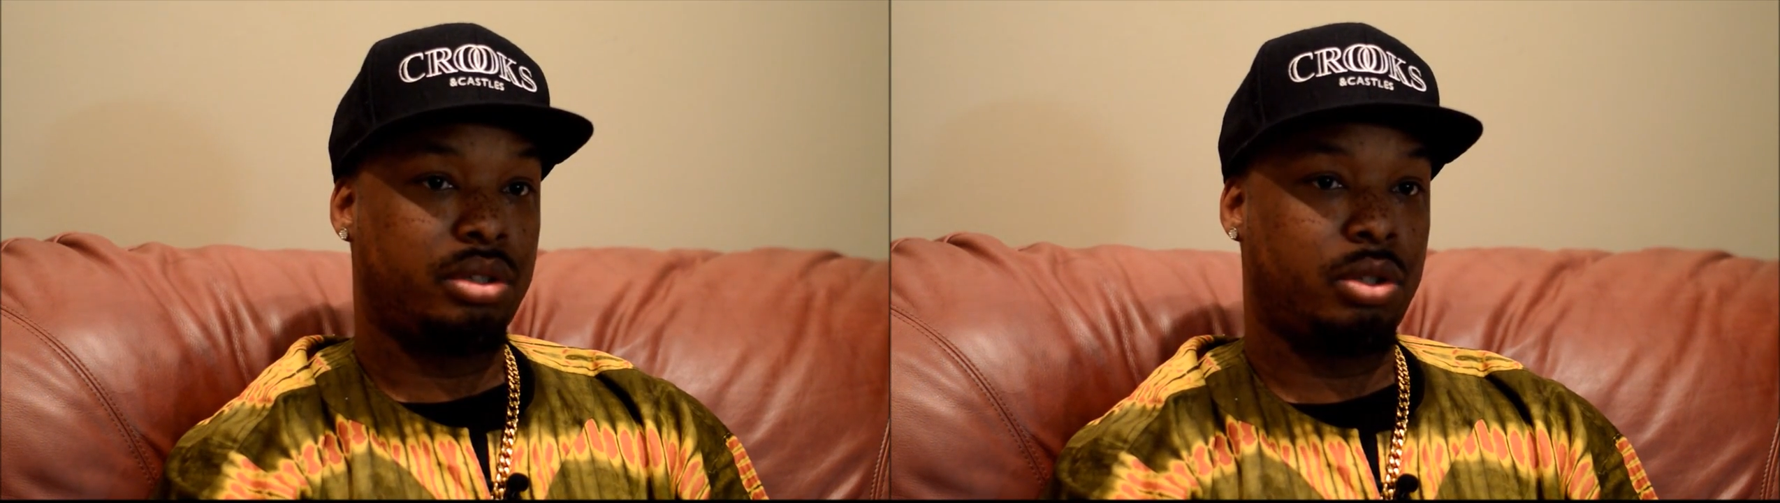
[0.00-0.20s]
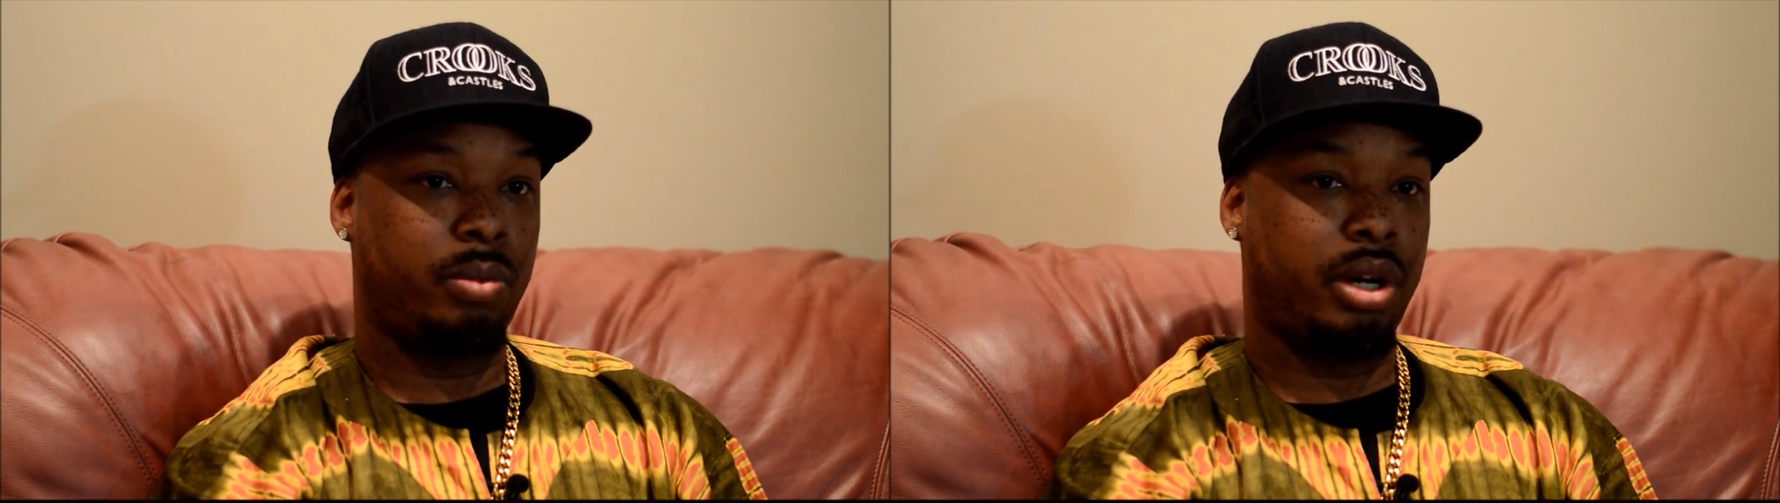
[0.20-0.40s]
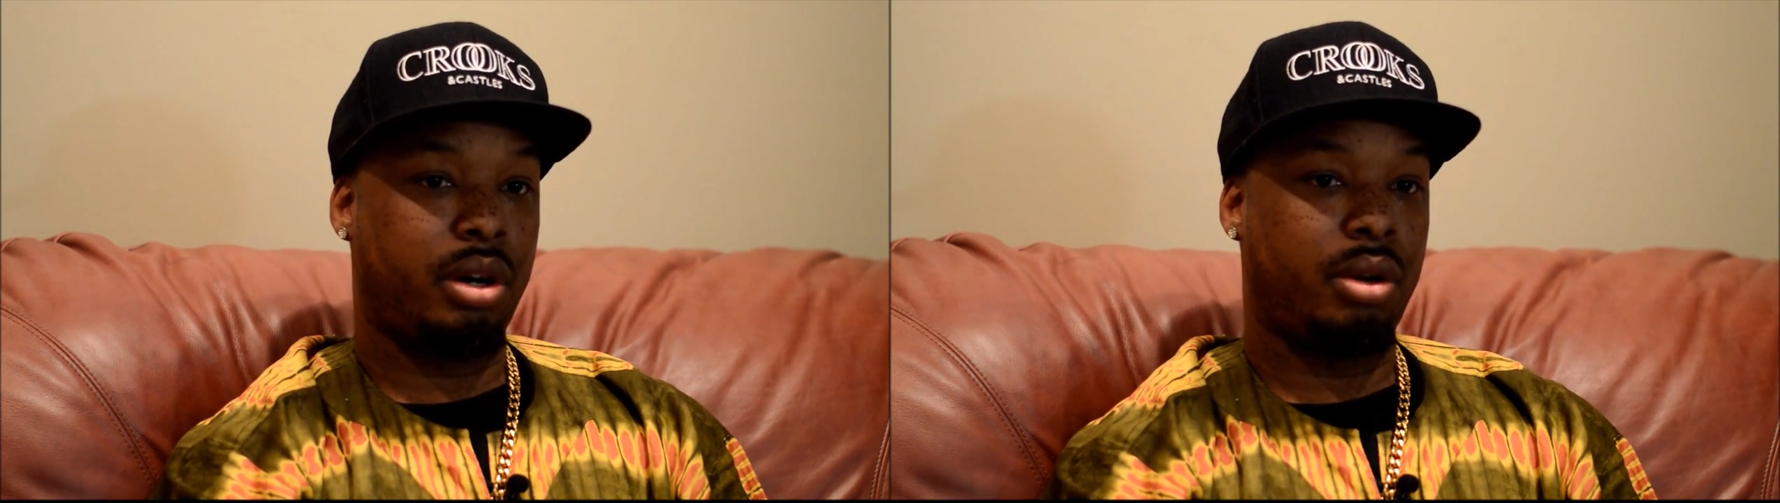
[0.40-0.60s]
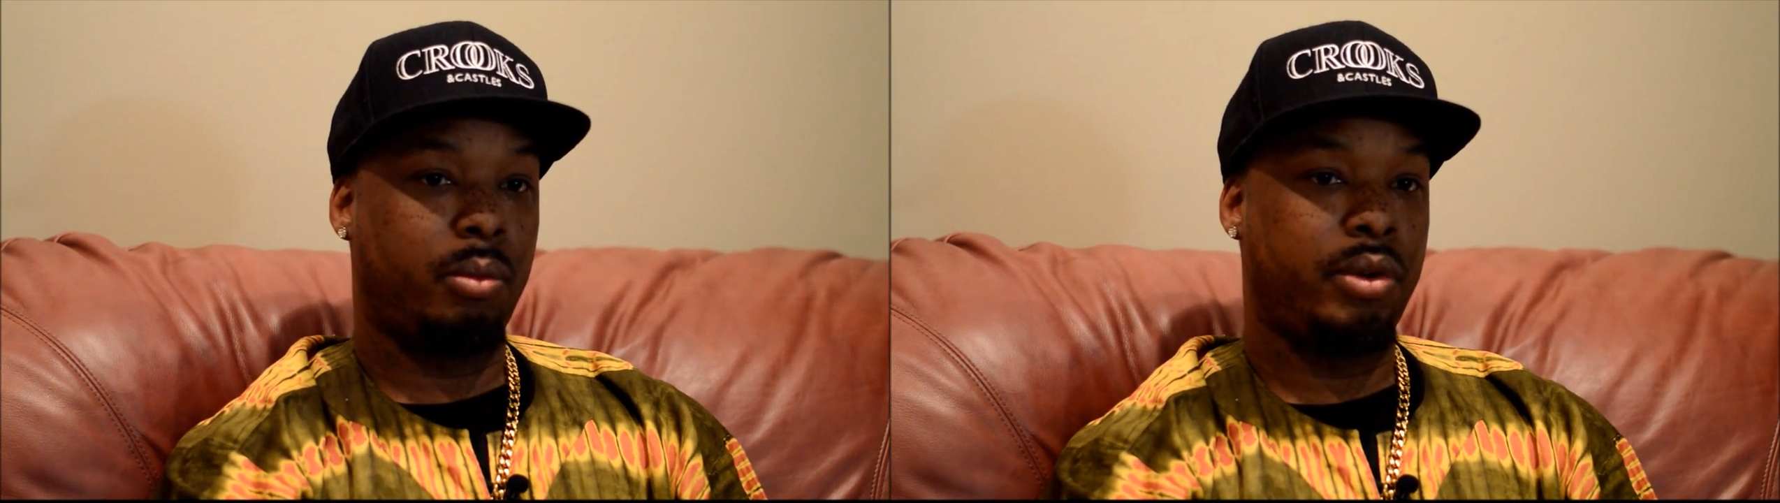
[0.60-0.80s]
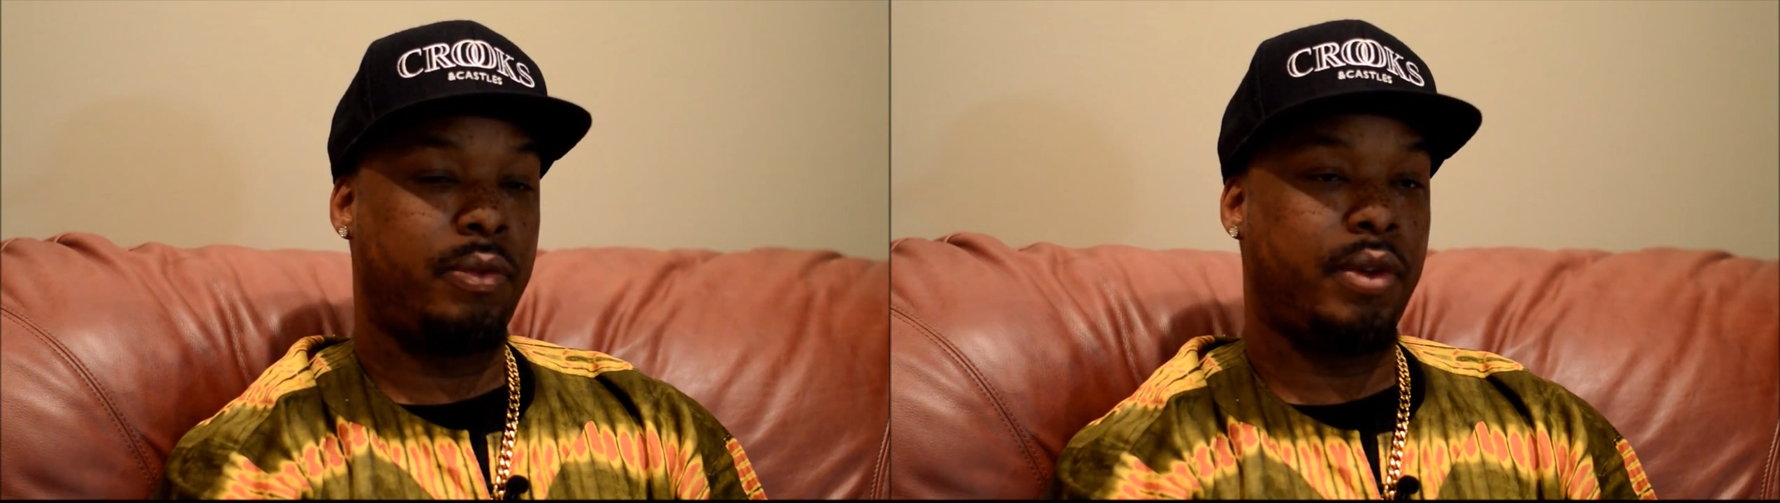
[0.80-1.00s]
to where
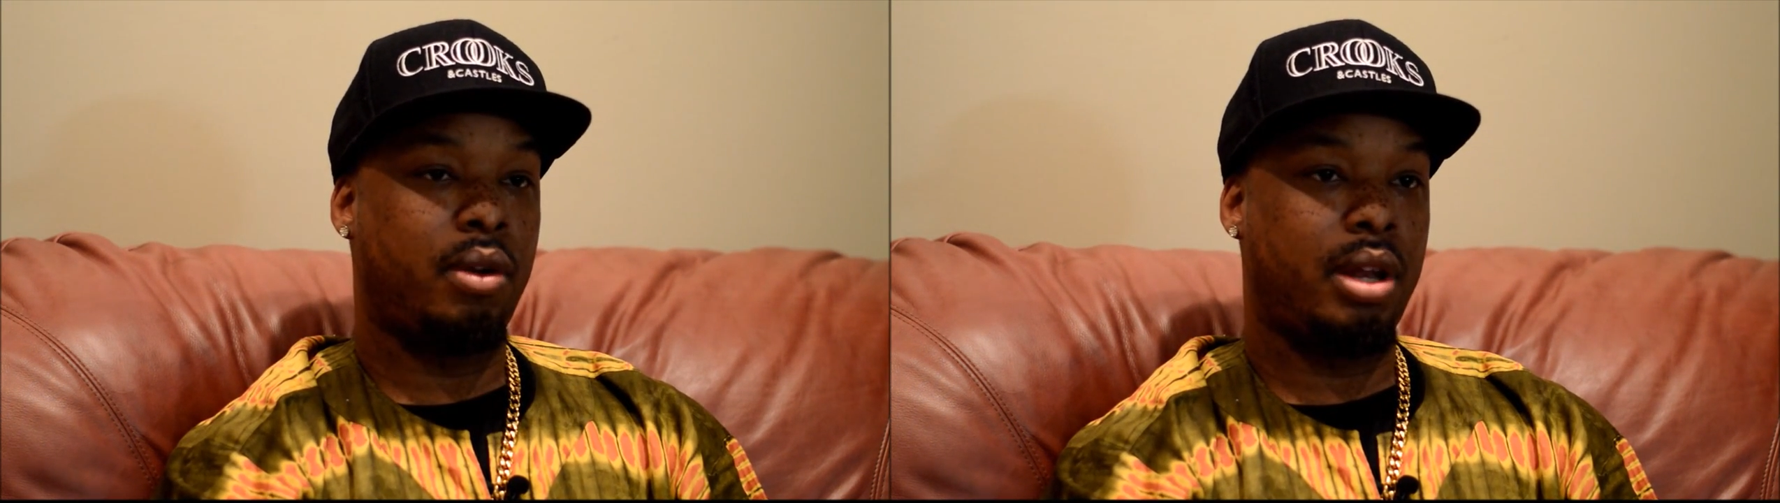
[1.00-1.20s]
we felt